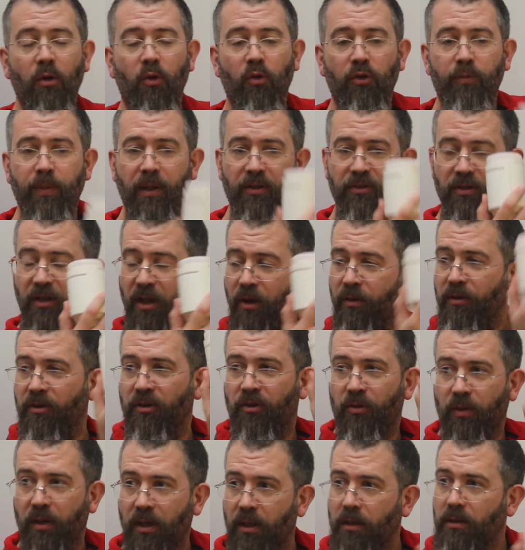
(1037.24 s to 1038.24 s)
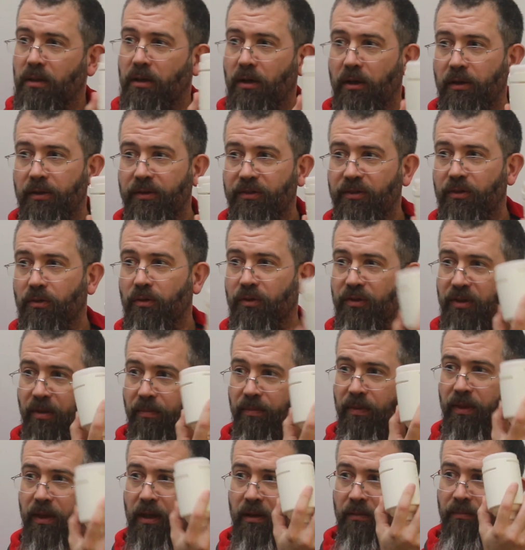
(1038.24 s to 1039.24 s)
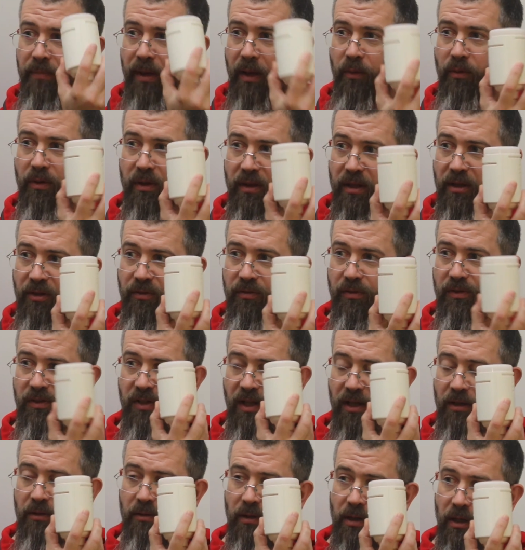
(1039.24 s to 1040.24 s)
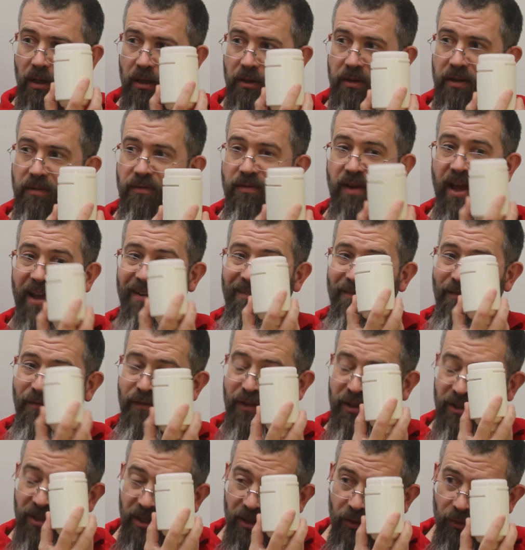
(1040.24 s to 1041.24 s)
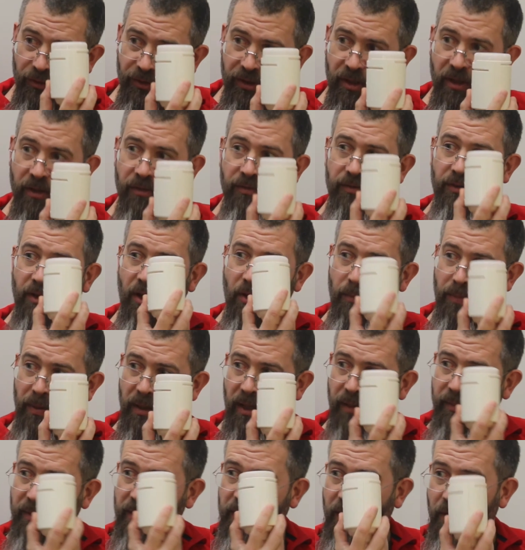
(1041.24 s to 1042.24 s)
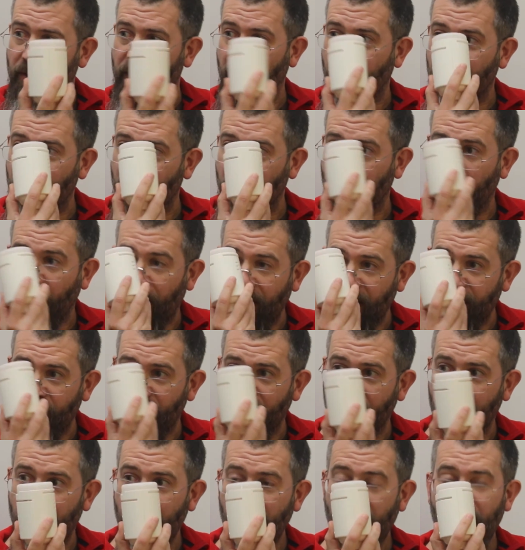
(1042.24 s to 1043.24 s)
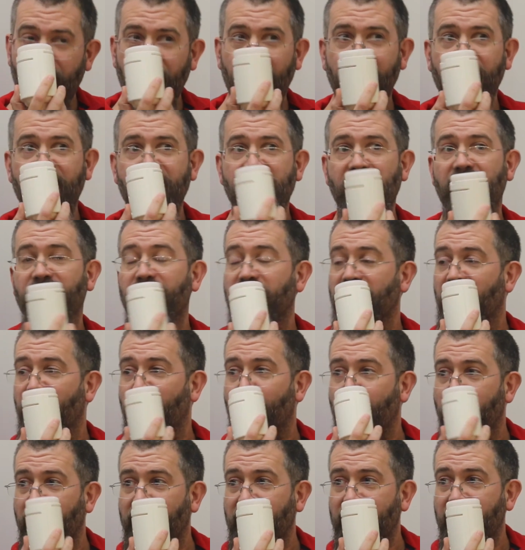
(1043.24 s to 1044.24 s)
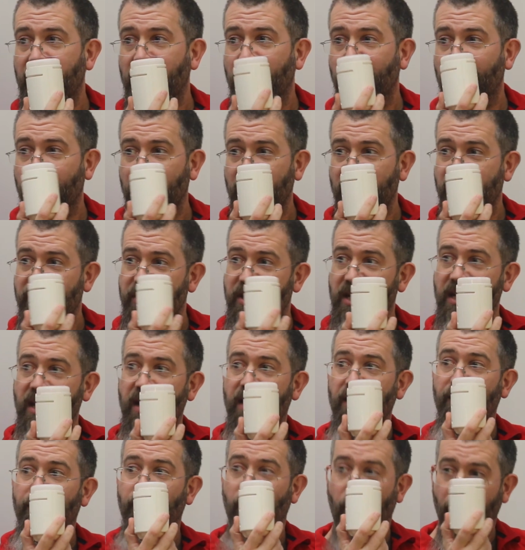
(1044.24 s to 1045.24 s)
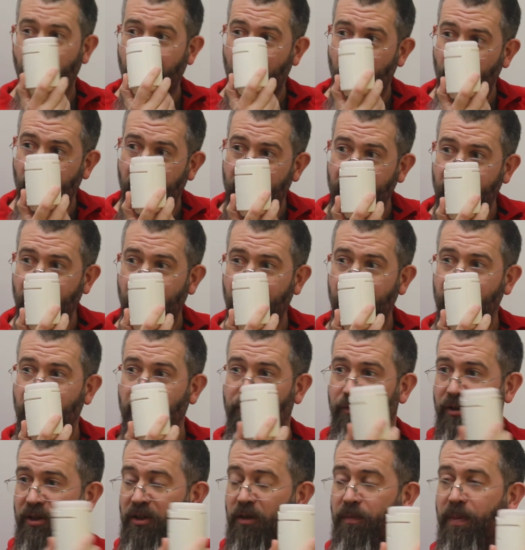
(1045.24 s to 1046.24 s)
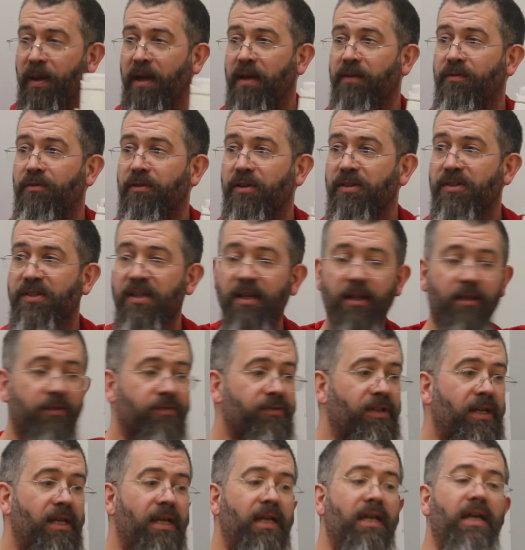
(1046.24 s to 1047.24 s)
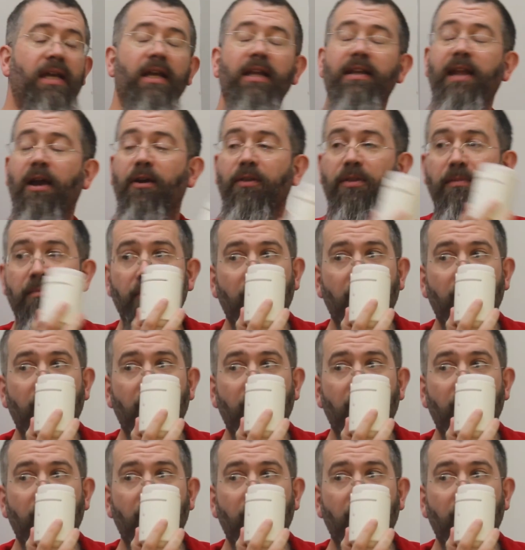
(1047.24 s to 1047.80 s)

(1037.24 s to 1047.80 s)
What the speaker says: ought to be able to go into Argos or something and buy one of these for a tenner, including VAT, and fit it yourself, no plumber, no electrician or anything, and save enough money in the first year from that radiator for it to pay for itself. Now, at the